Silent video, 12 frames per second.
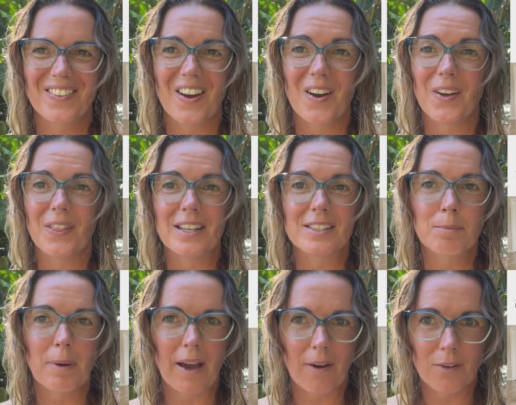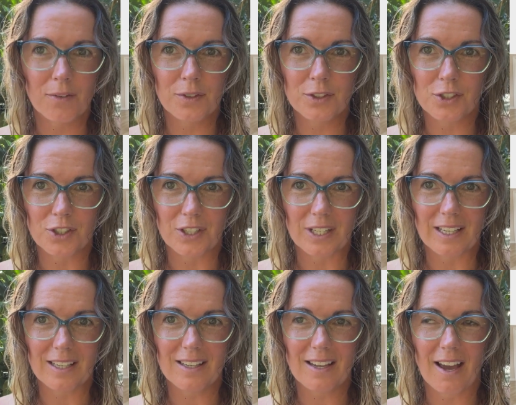on this powerful
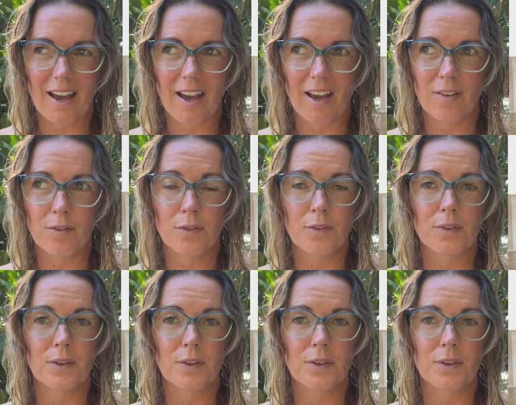journey of